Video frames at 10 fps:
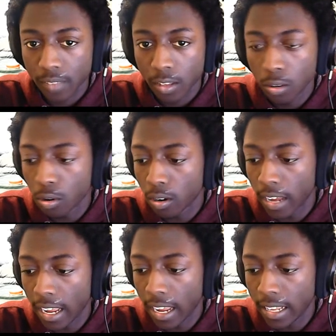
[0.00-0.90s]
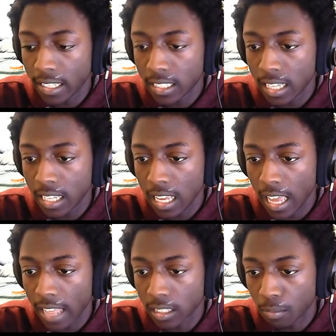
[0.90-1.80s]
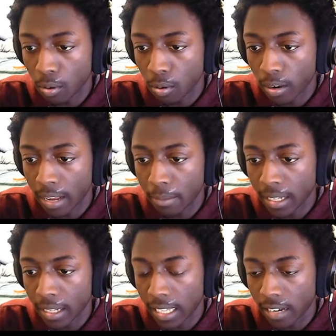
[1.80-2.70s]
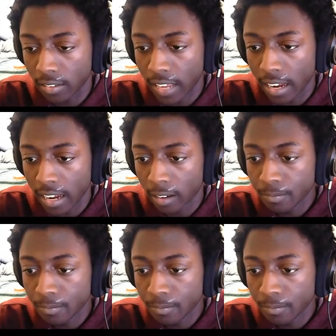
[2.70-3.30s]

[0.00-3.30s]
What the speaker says: your ADC and support and mid lane are there,